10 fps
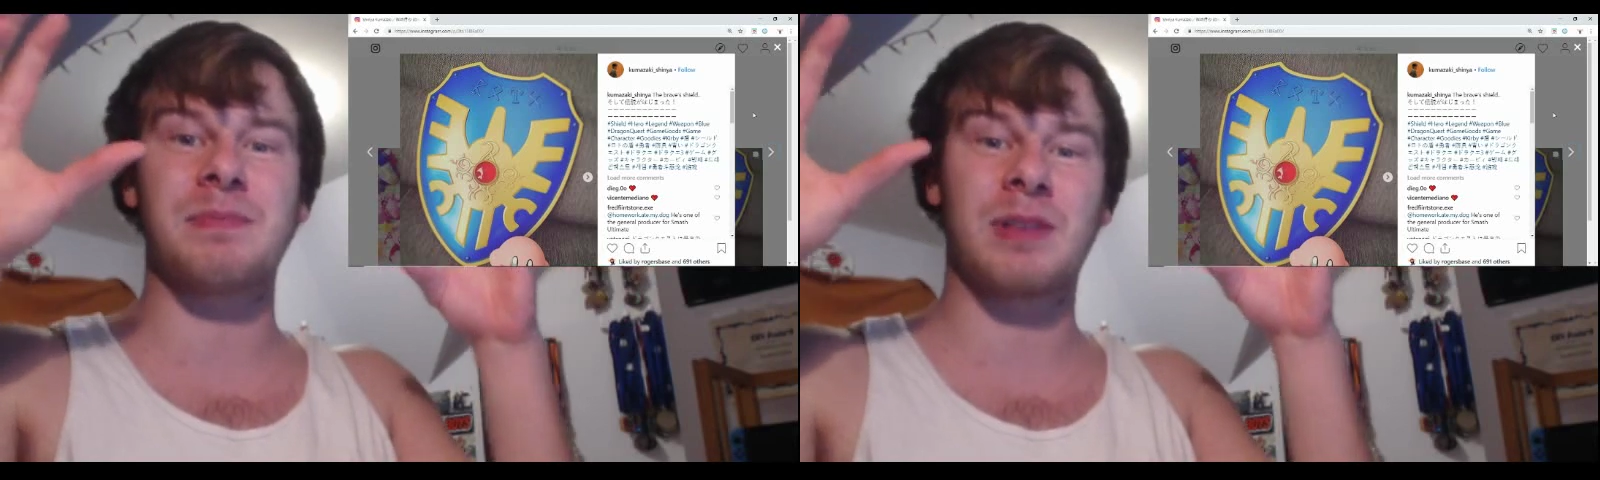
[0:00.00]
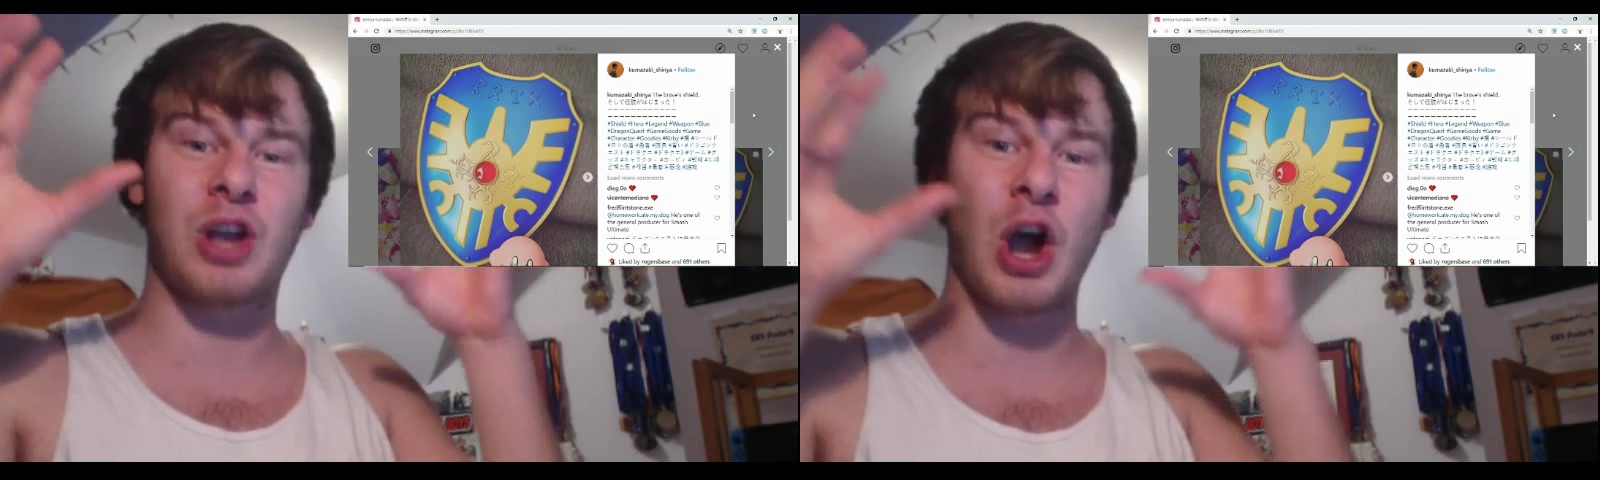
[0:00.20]

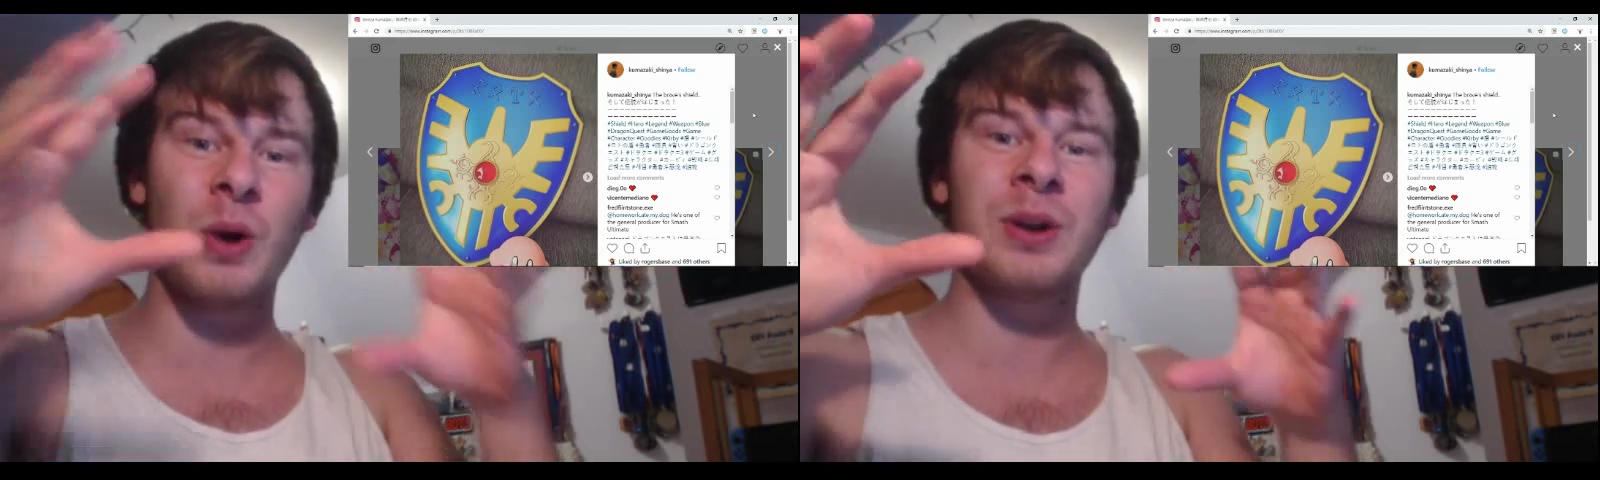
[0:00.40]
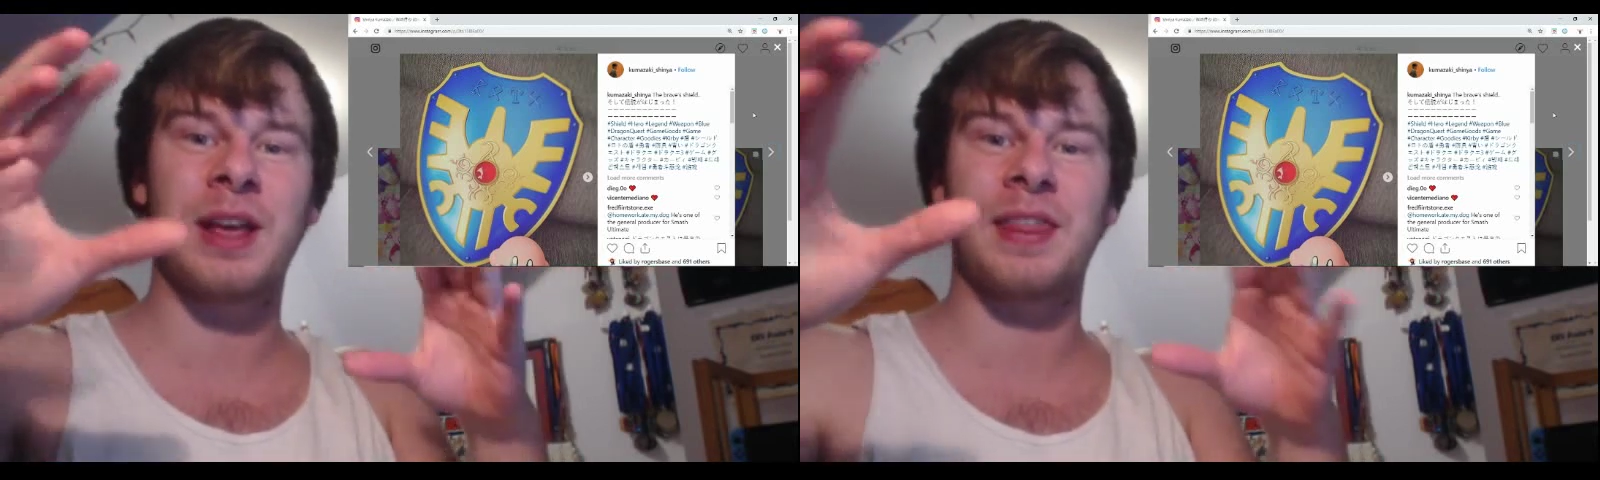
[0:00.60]

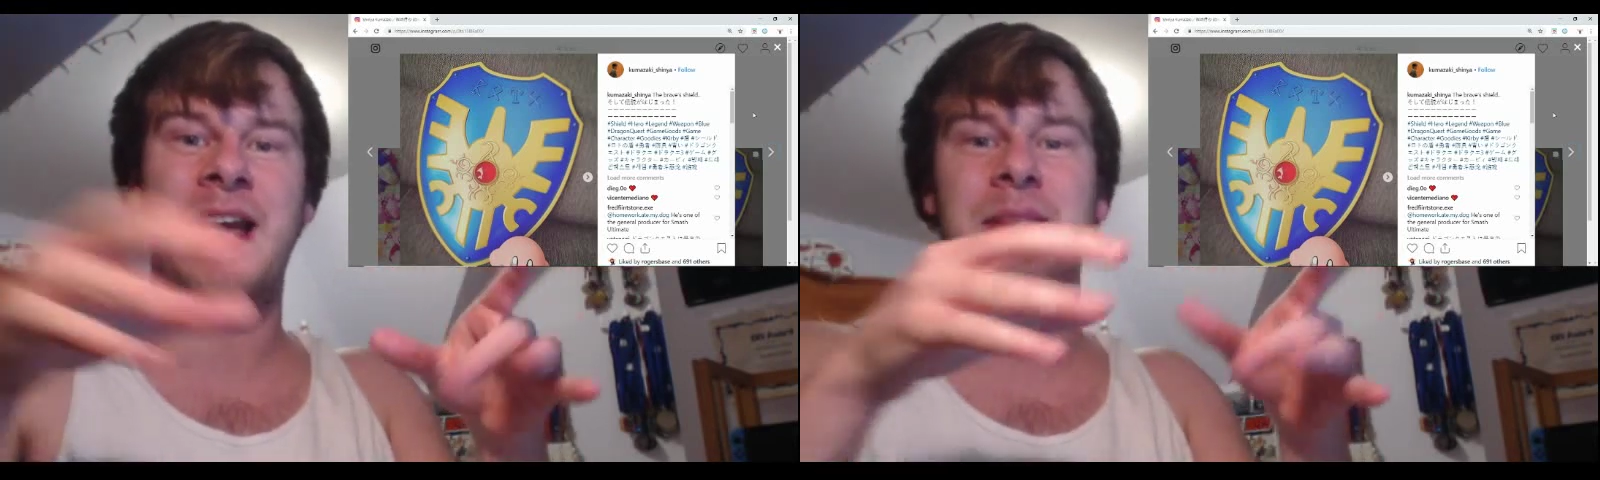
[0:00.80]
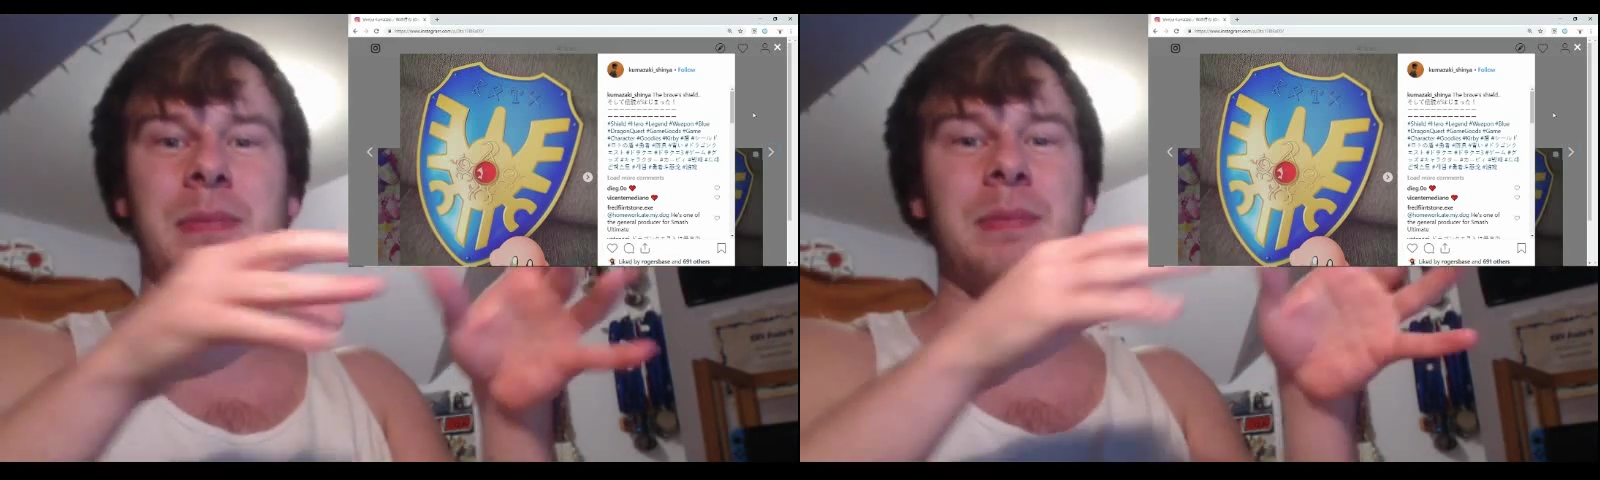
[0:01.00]
coding,
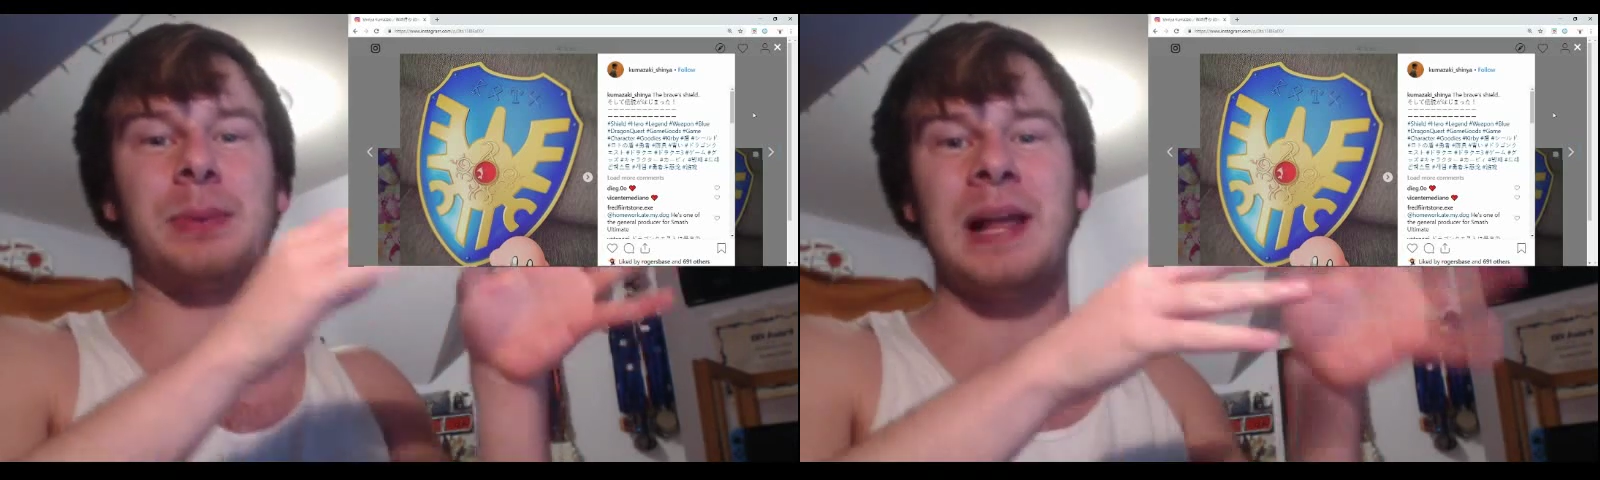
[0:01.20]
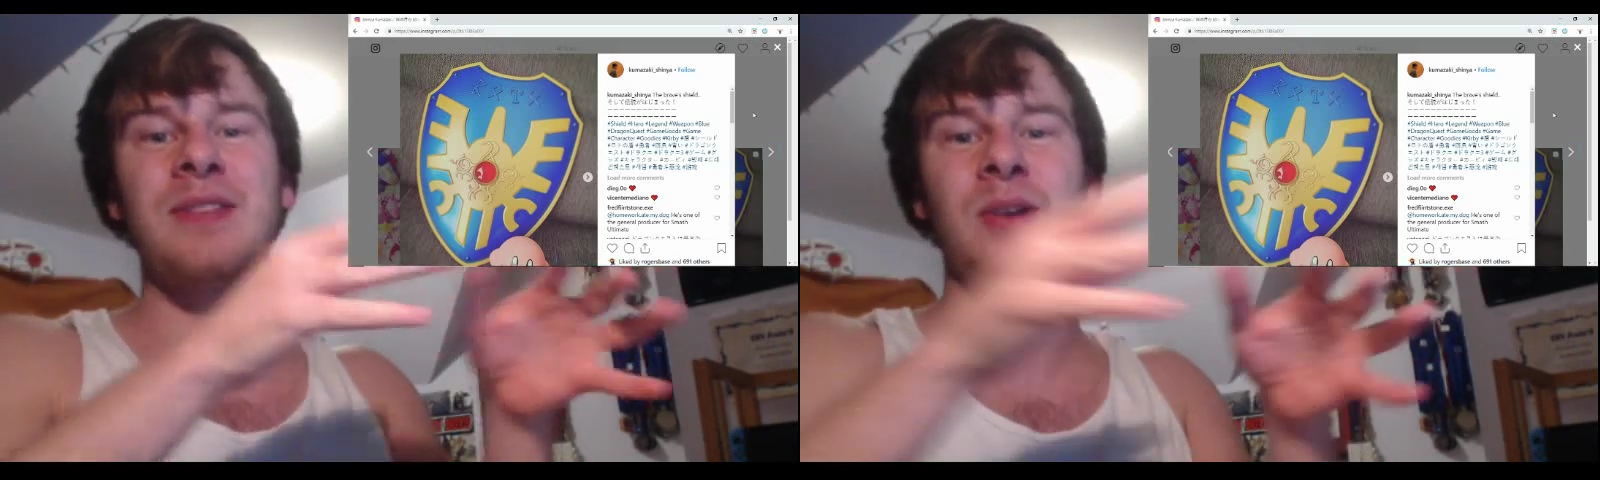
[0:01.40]
that
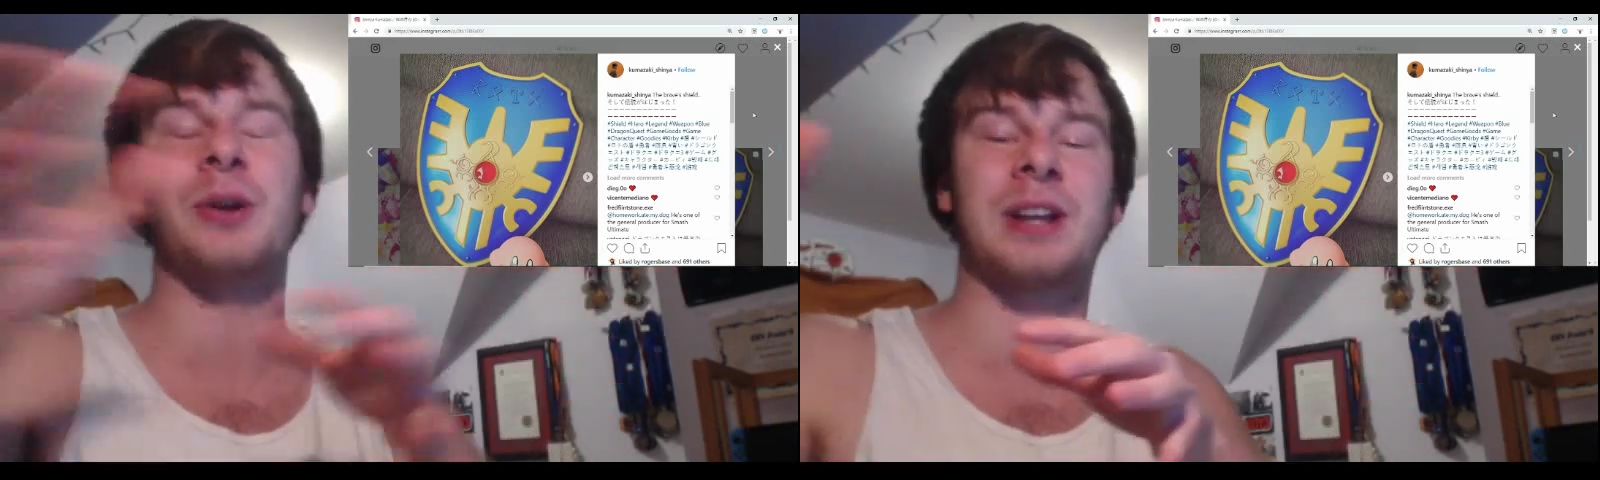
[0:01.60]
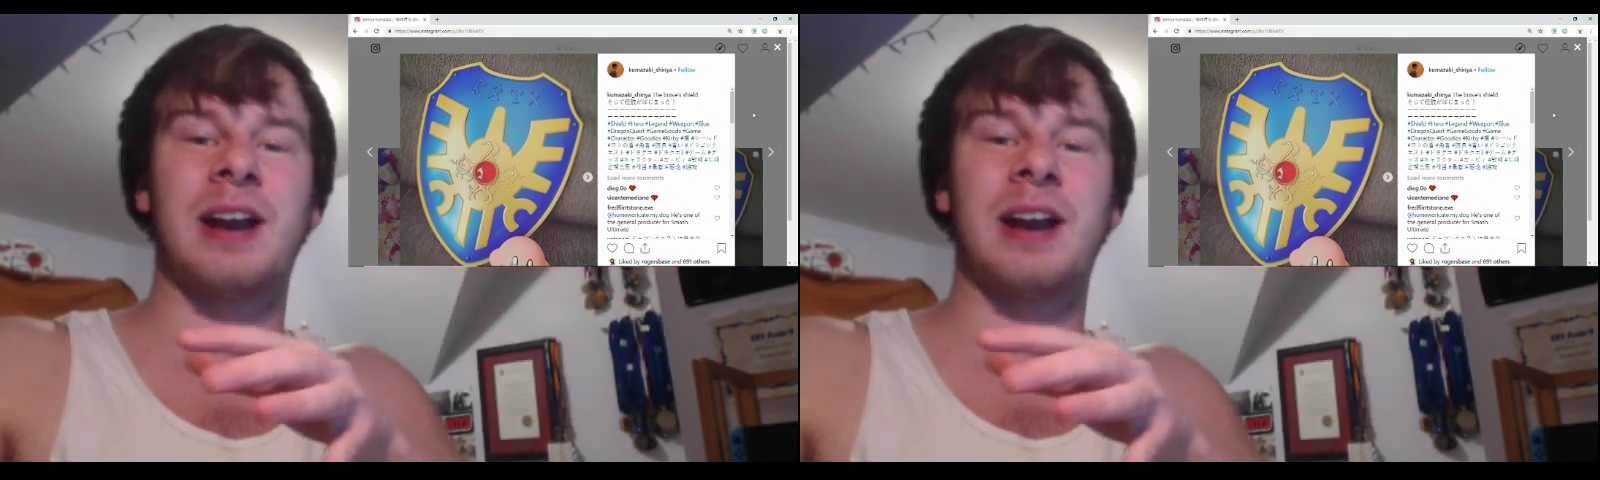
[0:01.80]
placeholder